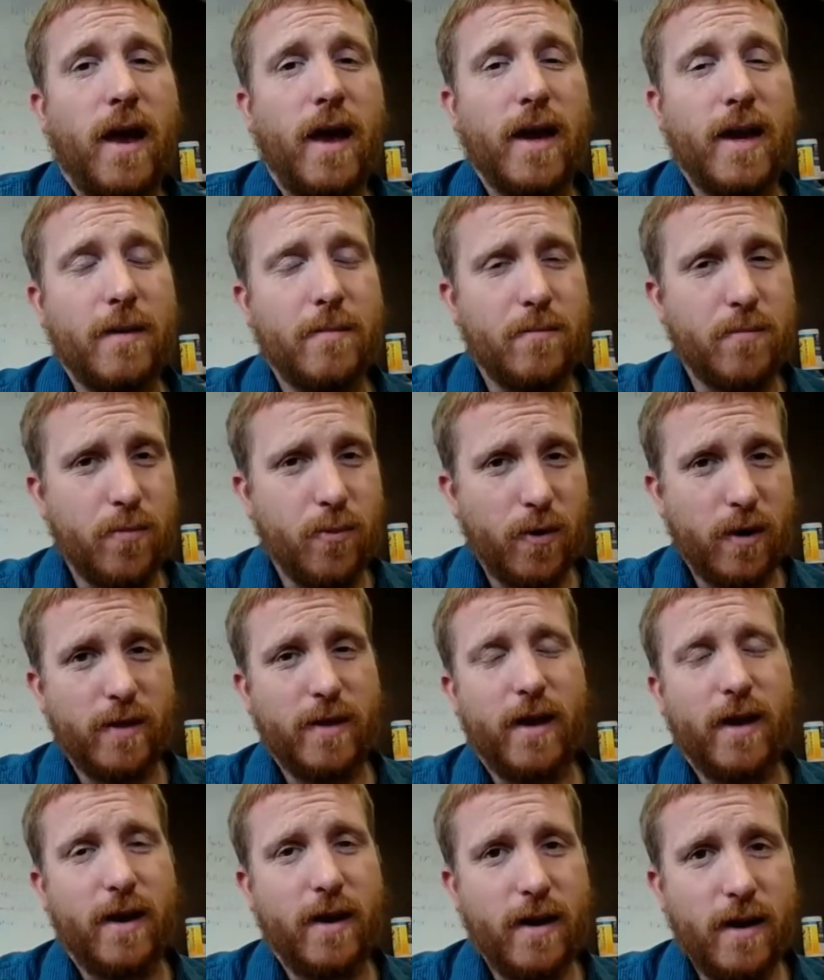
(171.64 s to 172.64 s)
And I bring
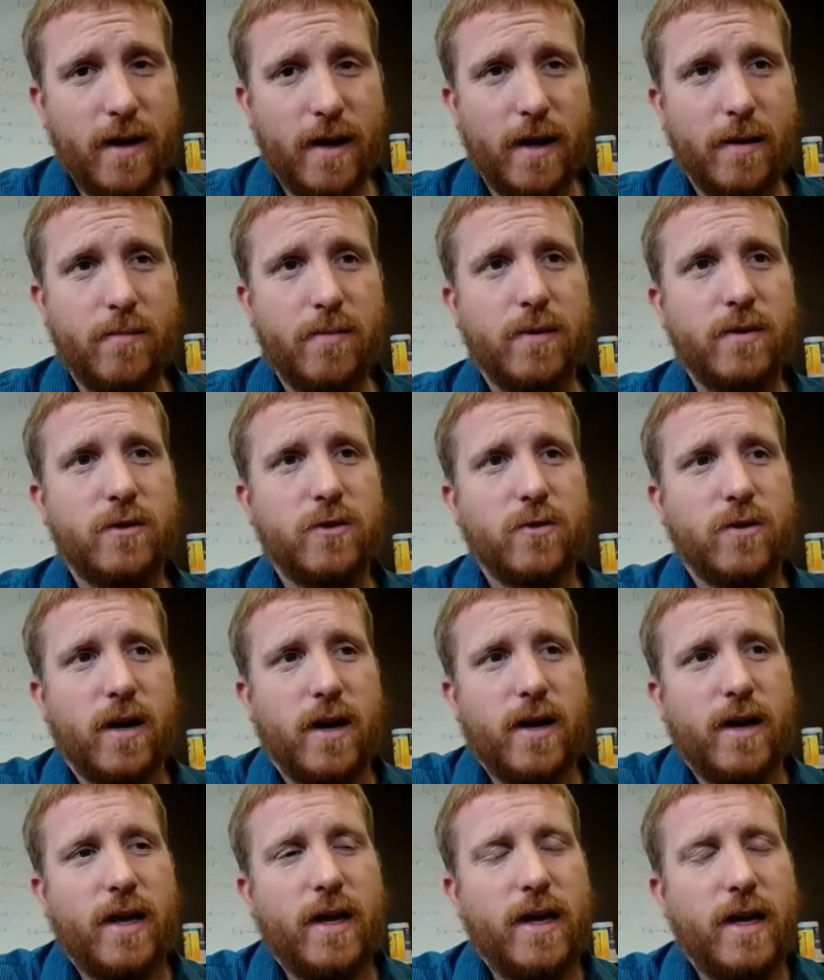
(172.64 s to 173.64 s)
that up to
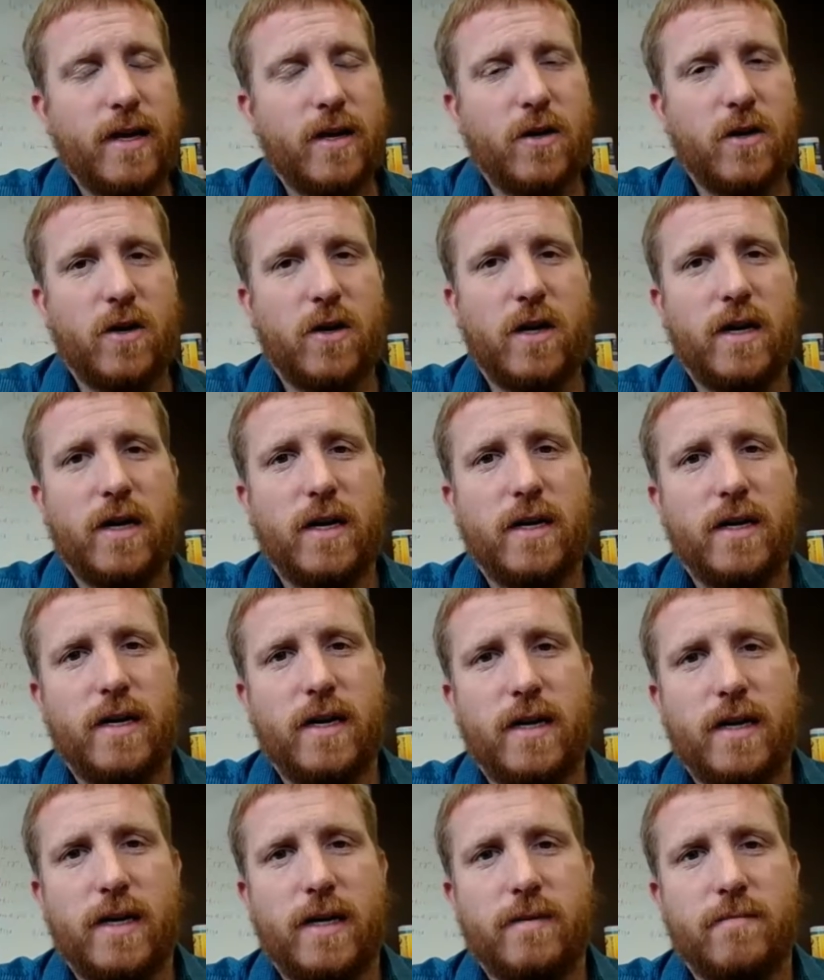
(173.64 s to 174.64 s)
kind of hit
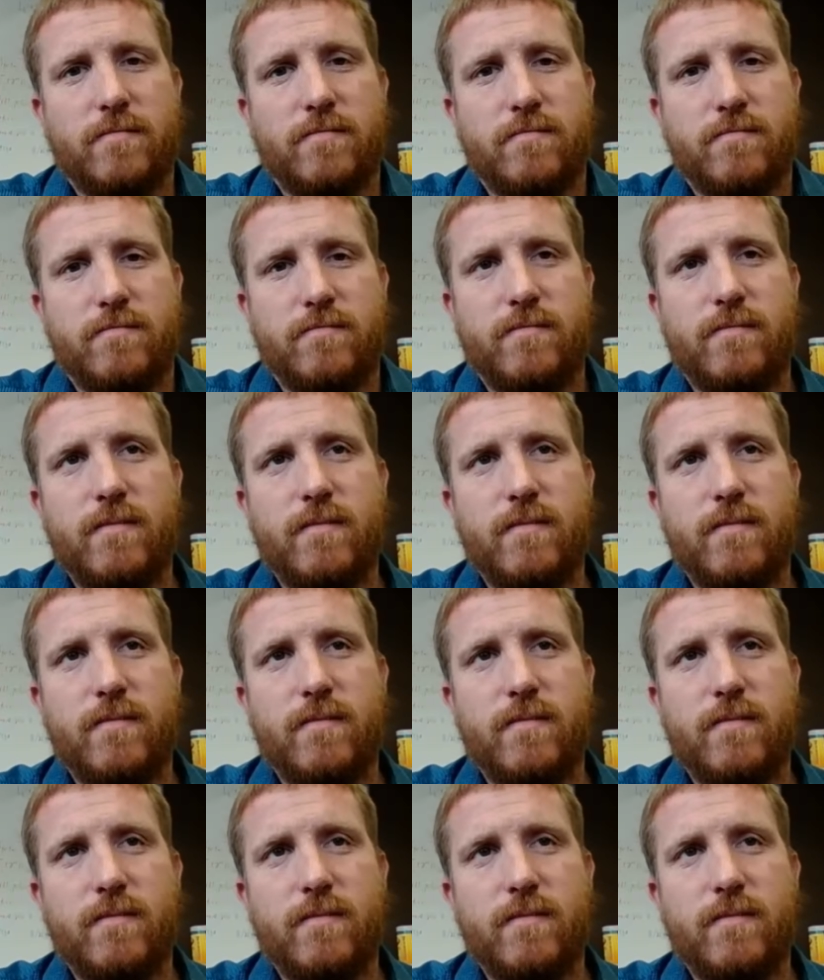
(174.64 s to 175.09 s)
on